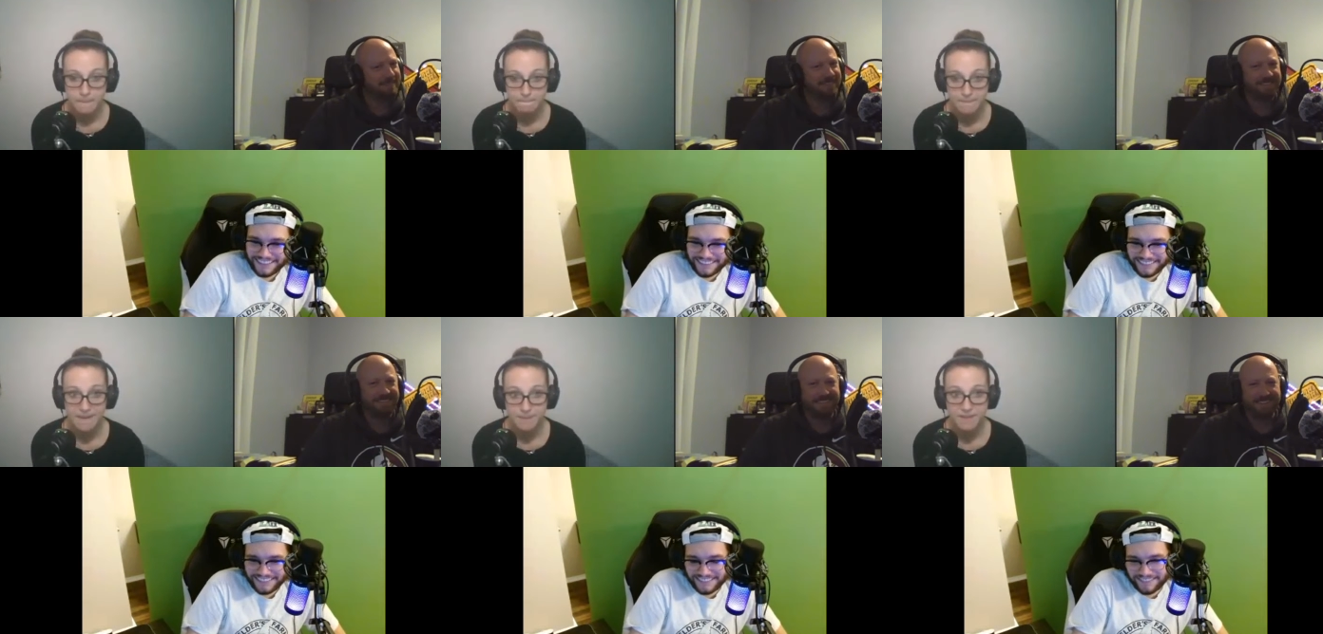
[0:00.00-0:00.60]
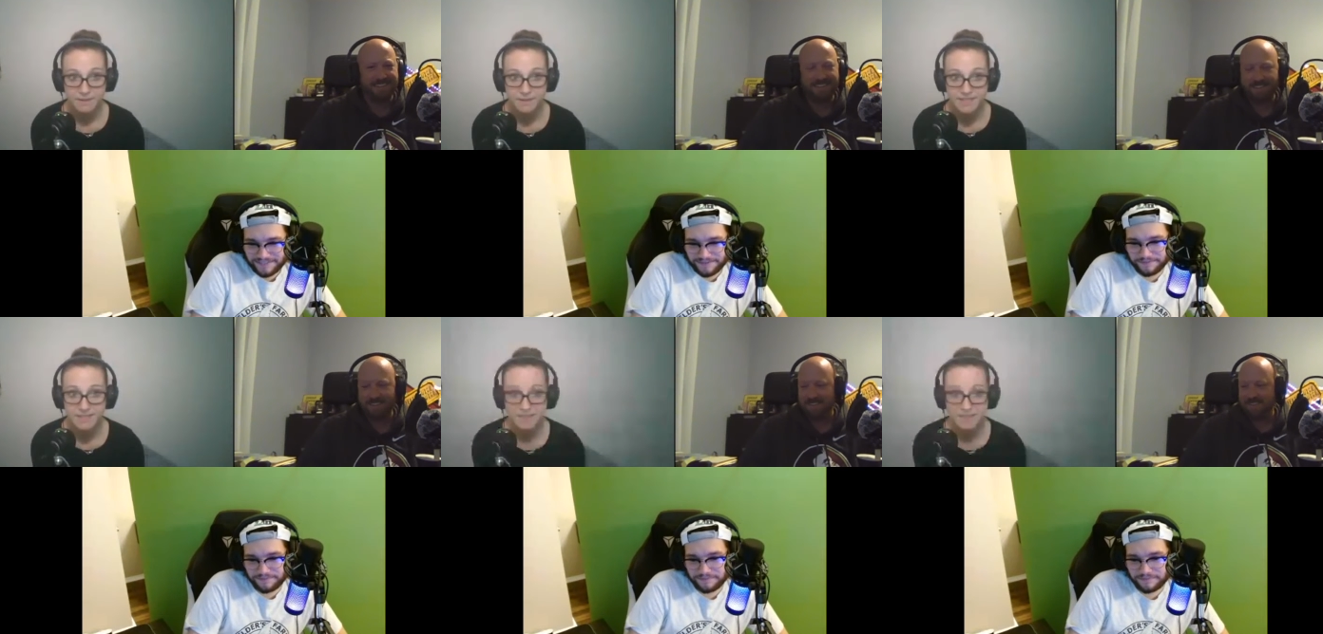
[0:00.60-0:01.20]
Speaker 1: my mother did
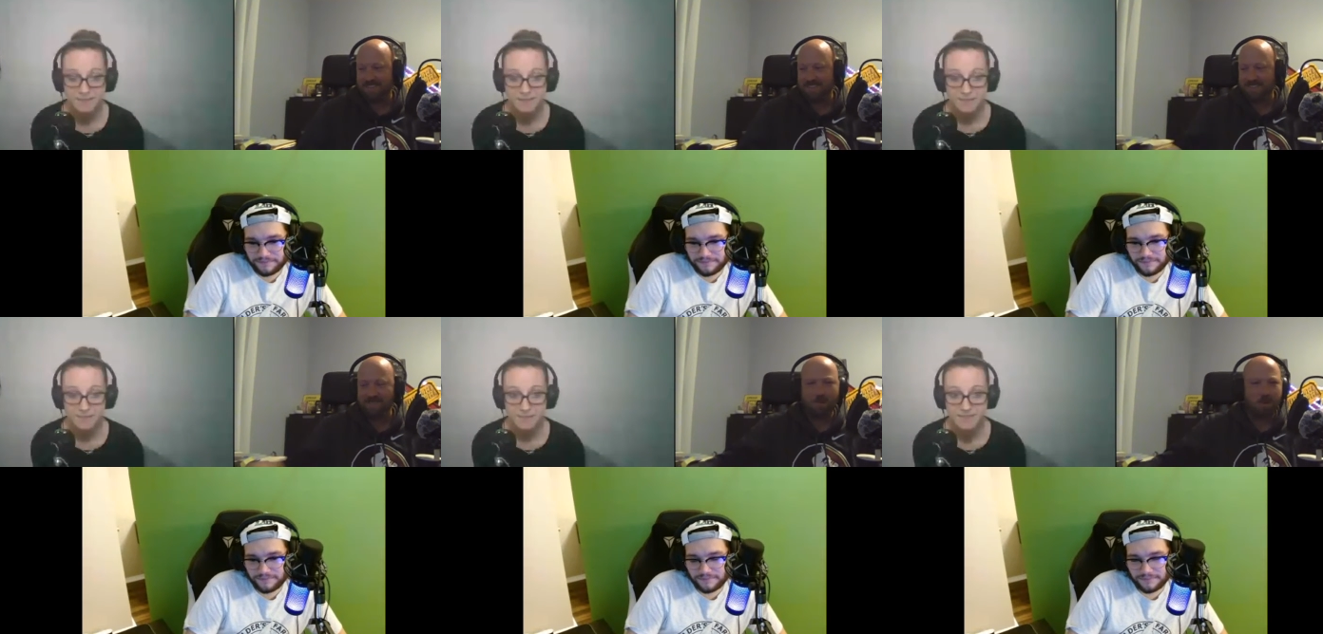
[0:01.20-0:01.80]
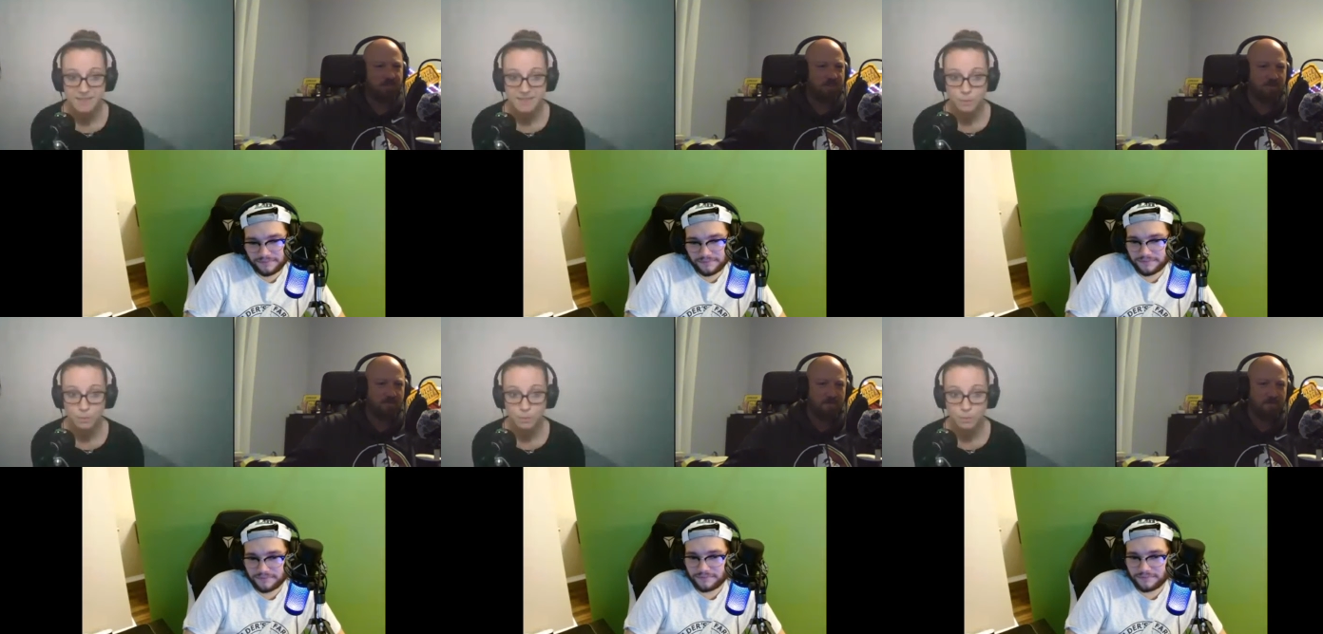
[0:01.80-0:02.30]
this to me. This is you?